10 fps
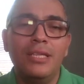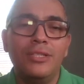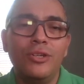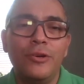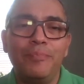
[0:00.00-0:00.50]

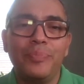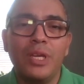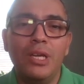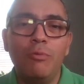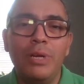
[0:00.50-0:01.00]
So
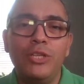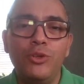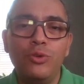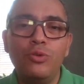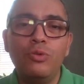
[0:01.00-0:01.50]
when
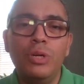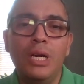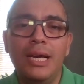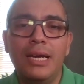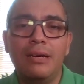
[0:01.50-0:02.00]
you
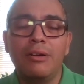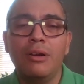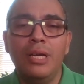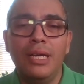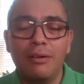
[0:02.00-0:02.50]

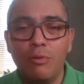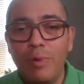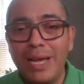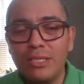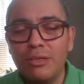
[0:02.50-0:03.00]

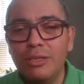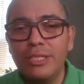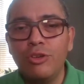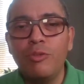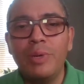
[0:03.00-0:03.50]
request all
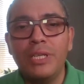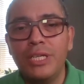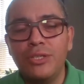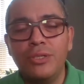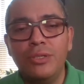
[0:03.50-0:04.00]
this
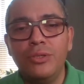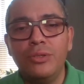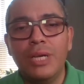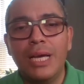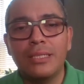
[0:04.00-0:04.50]
documentation,
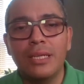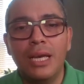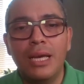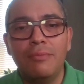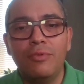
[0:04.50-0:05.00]
you ask
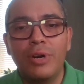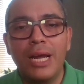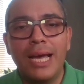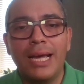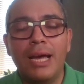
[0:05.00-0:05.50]
for
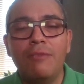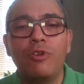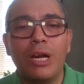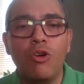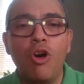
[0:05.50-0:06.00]

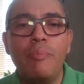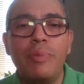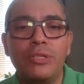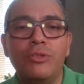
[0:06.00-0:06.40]
a copy.